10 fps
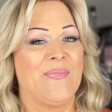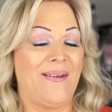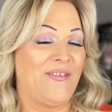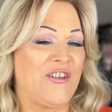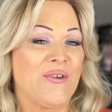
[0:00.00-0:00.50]

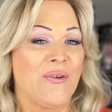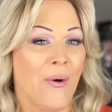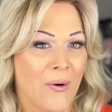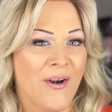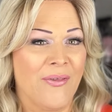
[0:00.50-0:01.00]
if she could
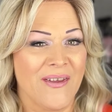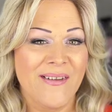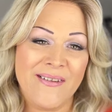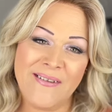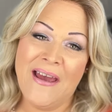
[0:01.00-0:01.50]
order
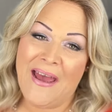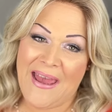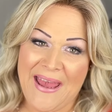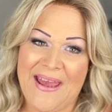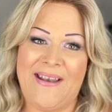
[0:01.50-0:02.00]
this
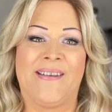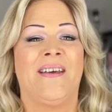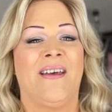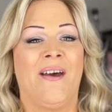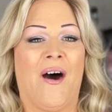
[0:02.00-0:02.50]
ahead
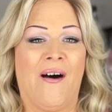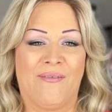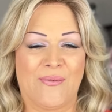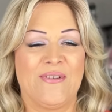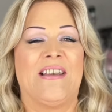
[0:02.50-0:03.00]

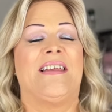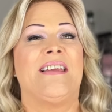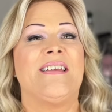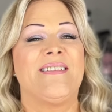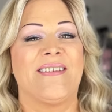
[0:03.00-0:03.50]
of the
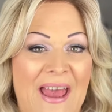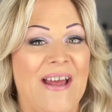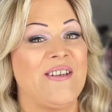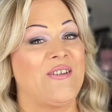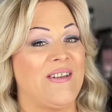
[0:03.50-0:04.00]
release,
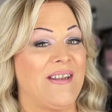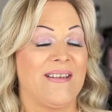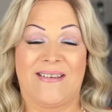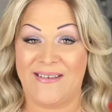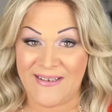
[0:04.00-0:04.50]
and she
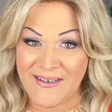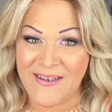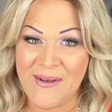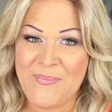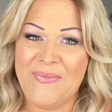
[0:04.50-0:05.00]
did
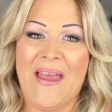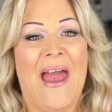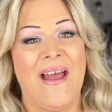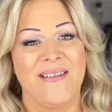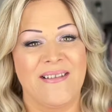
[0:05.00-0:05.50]

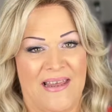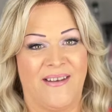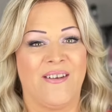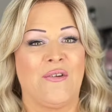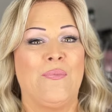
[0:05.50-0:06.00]
and sent
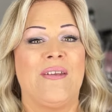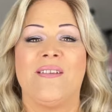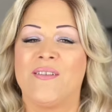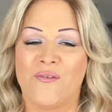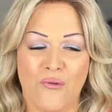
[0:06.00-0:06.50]
it to me
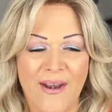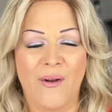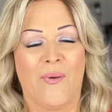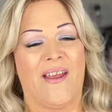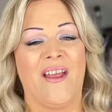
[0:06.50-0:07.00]
straight
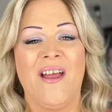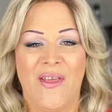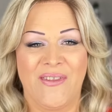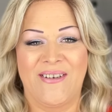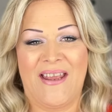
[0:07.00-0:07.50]
away
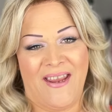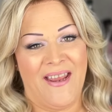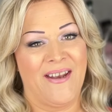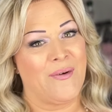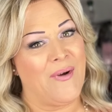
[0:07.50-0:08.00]
the day
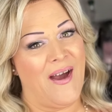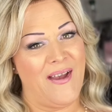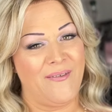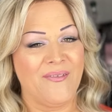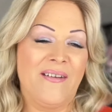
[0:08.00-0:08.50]
it
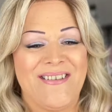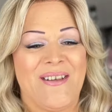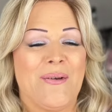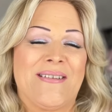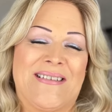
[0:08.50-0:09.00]
arrived.
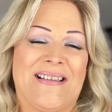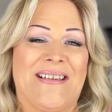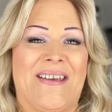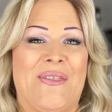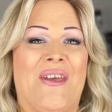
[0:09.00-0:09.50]
So
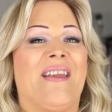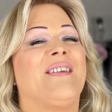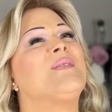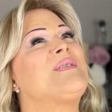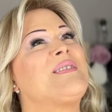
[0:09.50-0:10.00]
Silke, thank
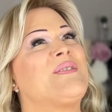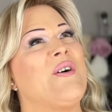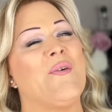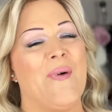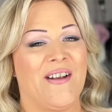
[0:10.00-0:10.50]
you
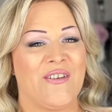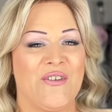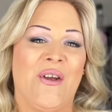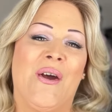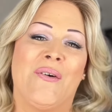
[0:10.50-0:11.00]
so
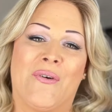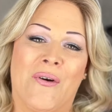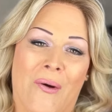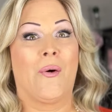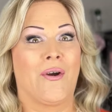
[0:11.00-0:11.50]
much for
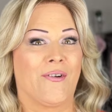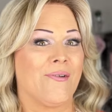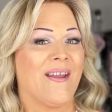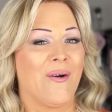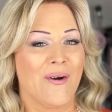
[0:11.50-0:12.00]

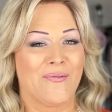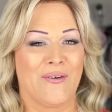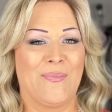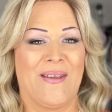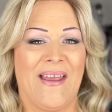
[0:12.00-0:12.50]
ordering her for
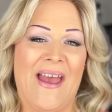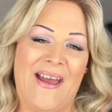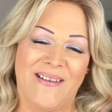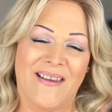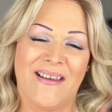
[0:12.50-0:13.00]
me
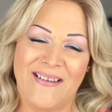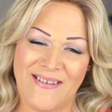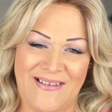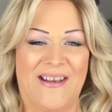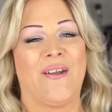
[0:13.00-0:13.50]
and
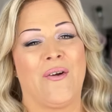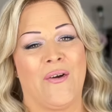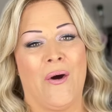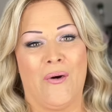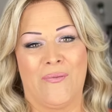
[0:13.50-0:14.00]
sending
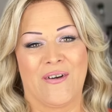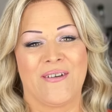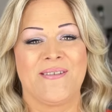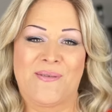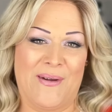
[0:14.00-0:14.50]
her over
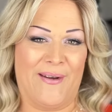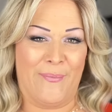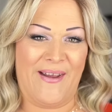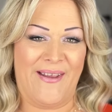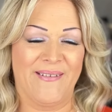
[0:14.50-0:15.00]
straight
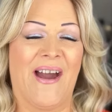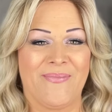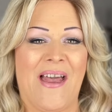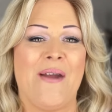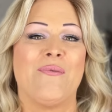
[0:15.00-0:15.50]
away.
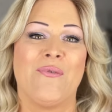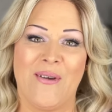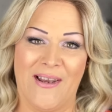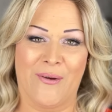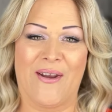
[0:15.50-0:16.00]
I'm
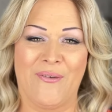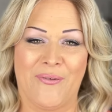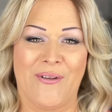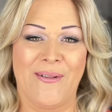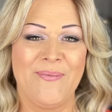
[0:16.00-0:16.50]
really
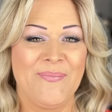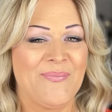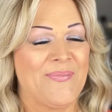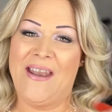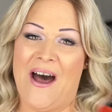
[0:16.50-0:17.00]
grateful.
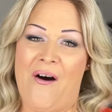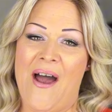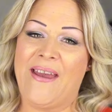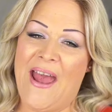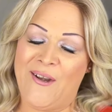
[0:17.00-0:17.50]
Now,
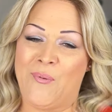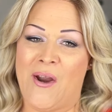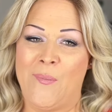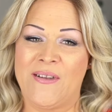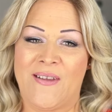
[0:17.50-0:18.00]
I can't
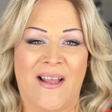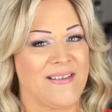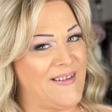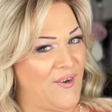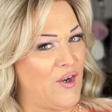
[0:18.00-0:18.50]
promise I'll
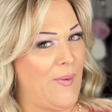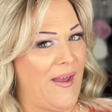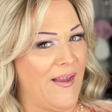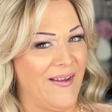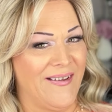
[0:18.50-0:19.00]
send her back